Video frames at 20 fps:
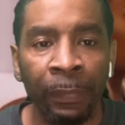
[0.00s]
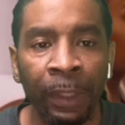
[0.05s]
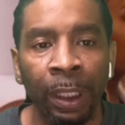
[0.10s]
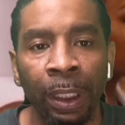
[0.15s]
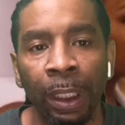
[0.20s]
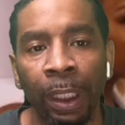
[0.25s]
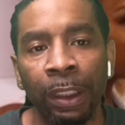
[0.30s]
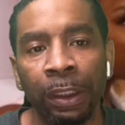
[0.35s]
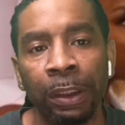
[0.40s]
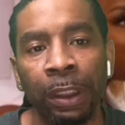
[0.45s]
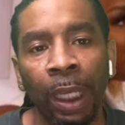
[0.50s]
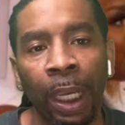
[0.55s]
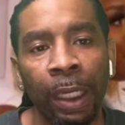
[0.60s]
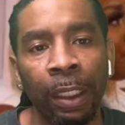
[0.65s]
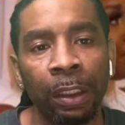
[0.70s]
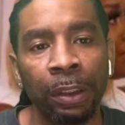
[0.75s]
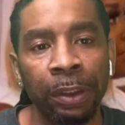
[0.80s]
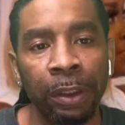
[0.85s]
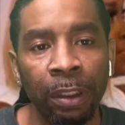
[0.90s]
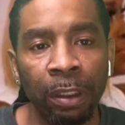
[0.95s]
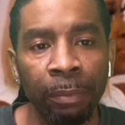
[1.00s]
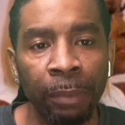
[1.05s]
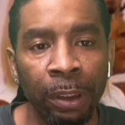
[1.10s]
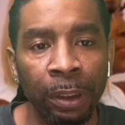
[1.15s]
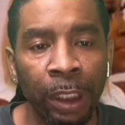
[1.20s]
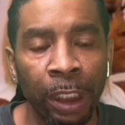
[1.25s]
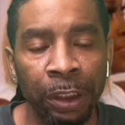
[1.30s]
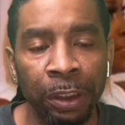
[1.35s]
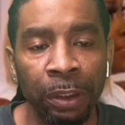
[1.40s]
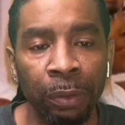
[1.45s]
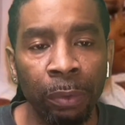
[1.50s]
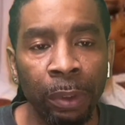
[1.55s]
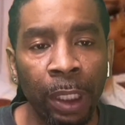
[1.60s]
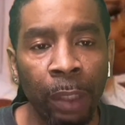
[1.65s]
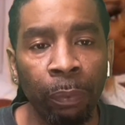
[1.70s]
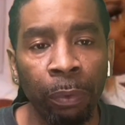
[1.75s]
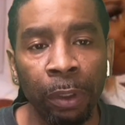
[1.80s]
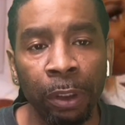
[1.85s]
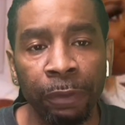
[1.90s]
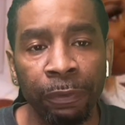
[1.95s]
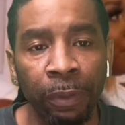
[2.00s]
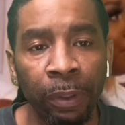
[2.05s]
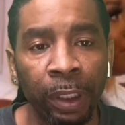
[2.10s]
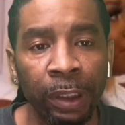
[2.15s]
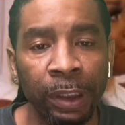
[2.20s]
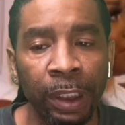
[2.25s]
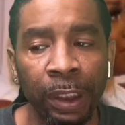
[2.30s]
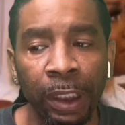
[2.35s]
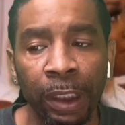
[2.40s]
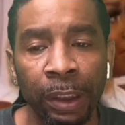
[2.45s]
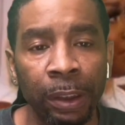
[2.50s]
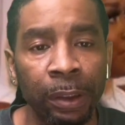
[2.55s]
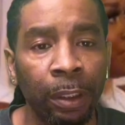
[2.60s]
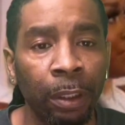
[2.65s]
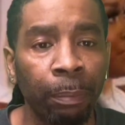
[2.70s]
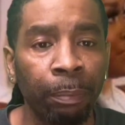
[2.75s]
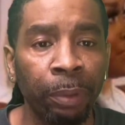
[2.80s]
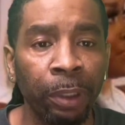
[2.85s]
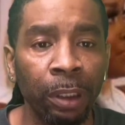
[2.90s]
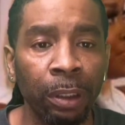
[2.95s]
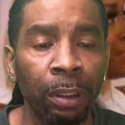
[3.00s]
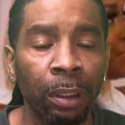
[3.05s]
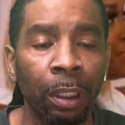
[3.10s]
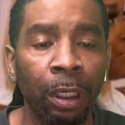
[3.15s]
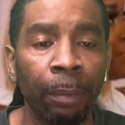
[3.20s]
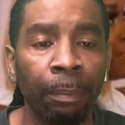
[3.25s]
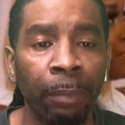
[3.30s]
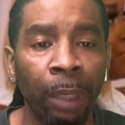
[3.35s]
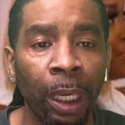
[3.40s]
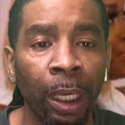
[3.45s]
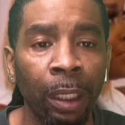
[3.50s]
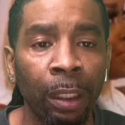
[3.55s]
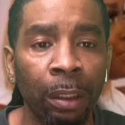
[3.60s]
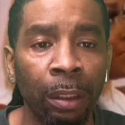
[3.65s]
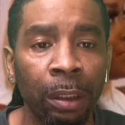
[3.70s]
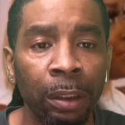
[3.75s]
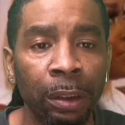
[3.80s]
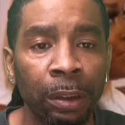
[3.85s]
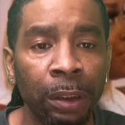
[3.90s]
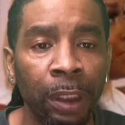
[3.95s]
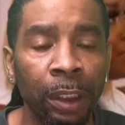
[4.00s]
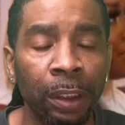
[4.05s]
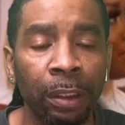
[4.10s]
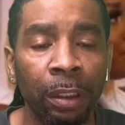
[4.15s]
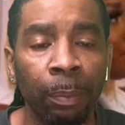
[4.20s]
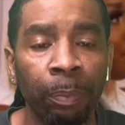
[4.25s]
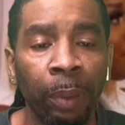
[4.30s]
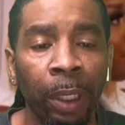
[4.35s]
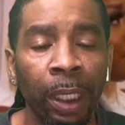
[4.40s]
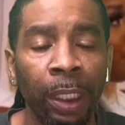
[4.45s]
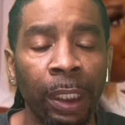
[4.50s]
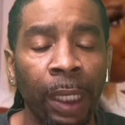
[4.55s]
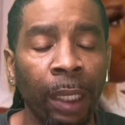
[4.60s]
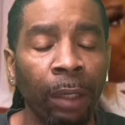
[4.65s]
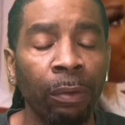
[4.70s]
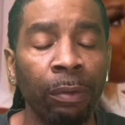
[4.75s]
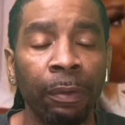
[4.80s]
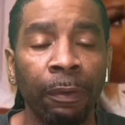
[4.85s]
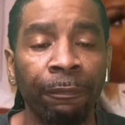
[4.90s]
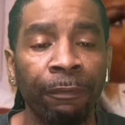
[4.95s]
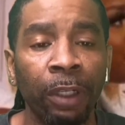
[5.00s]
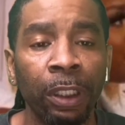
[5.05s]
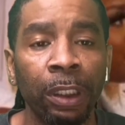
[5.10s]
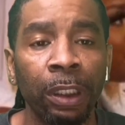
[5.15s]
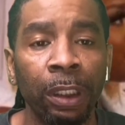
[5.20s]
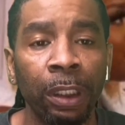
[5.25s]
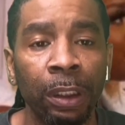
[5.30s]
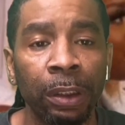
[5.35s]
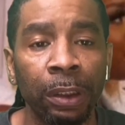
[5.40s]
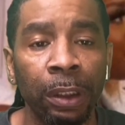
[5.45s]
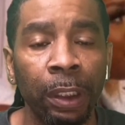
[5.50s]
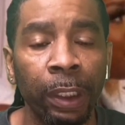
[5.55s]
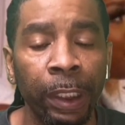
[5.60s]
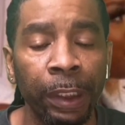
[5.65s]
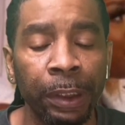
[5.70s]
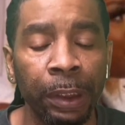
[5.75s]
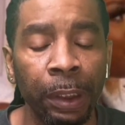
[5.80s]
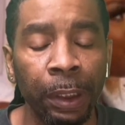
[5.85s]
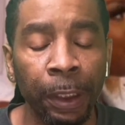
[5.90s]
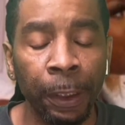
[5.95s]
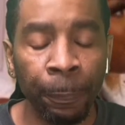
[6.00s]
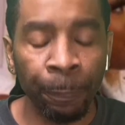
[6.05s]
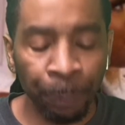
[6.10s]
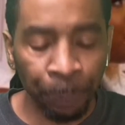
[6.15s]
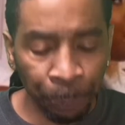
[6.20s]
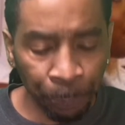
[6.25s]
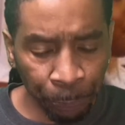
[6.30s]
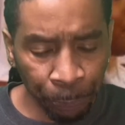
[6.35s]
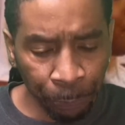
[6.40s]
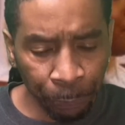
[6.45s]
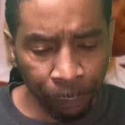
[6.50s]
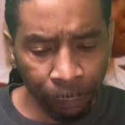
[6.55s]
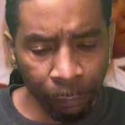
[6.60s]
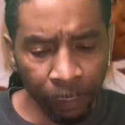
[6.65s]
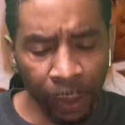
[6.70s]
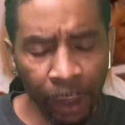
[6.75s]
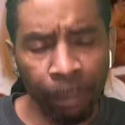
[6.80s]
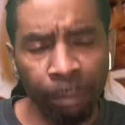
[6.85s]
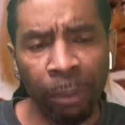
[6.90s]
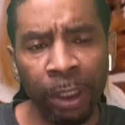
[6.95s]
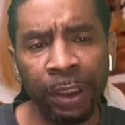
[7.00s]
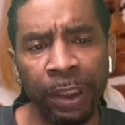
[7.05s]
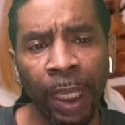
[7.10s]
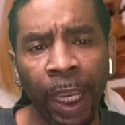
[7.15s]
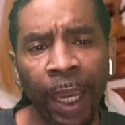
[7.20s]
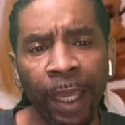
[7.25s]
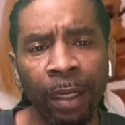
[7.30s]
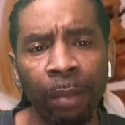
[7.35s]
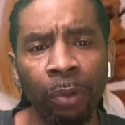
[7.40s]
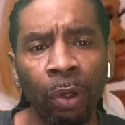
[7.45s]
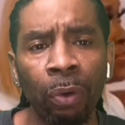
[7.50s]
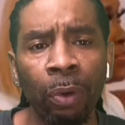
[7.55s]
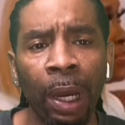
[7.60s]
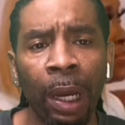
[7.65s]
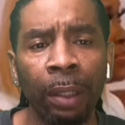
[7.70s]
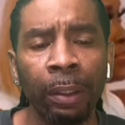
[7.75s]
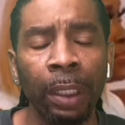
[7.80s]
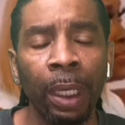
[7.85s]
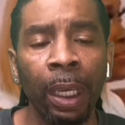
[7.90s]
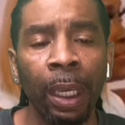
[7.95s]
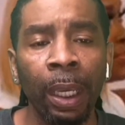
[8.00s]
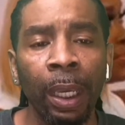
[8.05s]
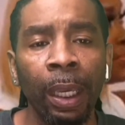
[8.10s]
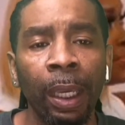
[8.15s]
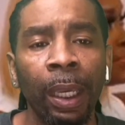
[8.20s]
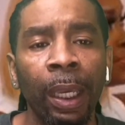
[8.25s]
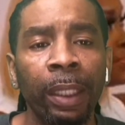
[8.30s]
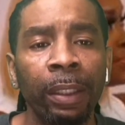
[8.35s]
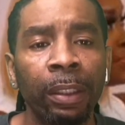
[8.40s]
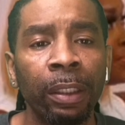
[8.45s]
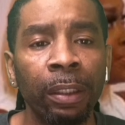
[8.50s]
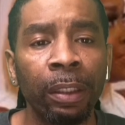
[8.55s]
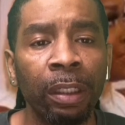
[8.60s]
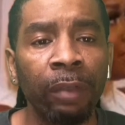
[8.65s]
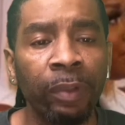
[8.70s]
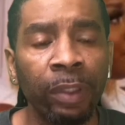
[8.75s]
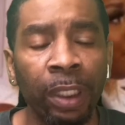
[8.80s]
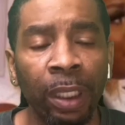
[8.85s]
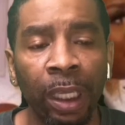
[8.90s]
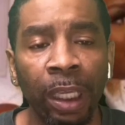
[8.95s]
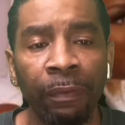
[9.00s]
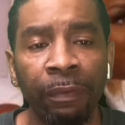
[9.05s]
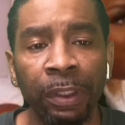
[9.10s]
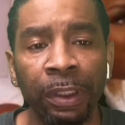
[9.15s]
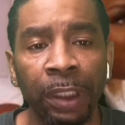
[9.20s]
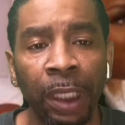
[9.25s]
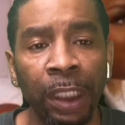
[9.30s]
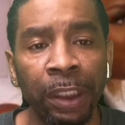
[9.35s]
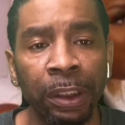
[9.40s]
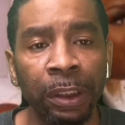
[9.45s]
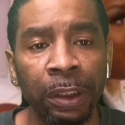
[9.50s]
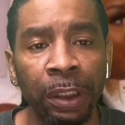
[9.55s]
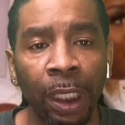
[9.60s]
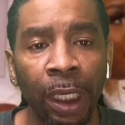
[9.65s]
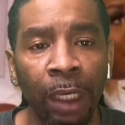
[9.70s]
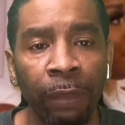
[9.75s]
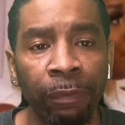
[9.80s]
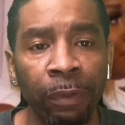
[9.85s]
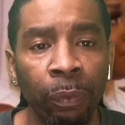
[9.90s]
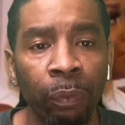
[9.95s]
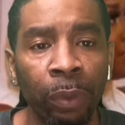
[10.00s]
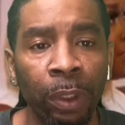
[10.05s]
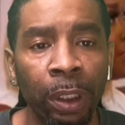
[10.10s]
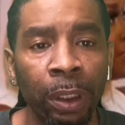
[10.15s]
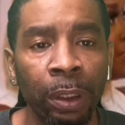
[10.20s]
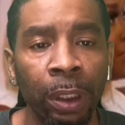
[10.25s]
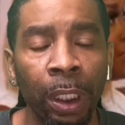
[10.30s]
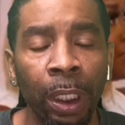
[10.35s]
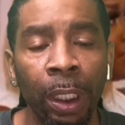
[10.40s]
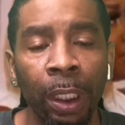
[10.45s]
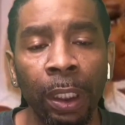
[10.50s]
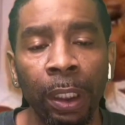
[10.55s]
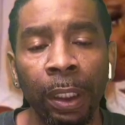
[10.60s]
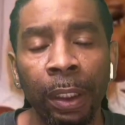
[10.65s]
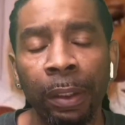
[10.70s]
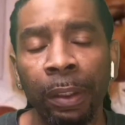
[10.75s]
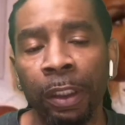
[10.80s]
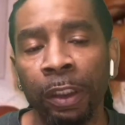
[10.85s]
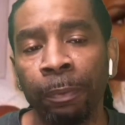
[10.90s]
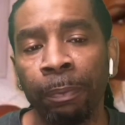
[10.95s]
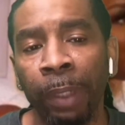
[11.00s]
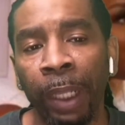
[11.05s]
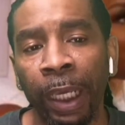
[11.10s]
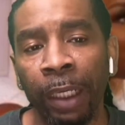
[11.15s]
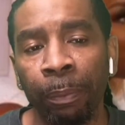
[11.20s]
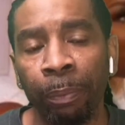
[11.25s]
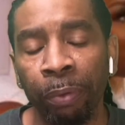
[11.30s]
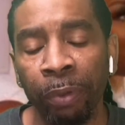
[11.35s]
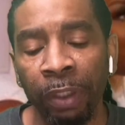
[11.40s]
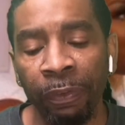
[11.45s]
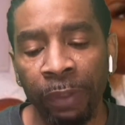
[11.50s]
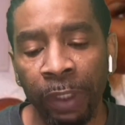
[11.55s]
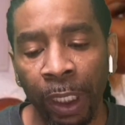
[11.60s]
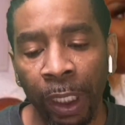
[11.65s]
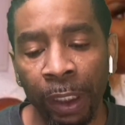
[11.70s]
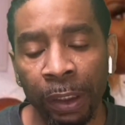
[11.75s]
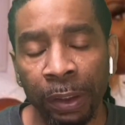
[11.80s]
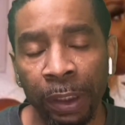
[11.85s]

And she had a gentleman that works for her as, I guess, as a butler or a maid or her sex companion. I don't know the fuck he is, allegedly. But she had him go out and deliver the invitation to everyone in this black briefcase.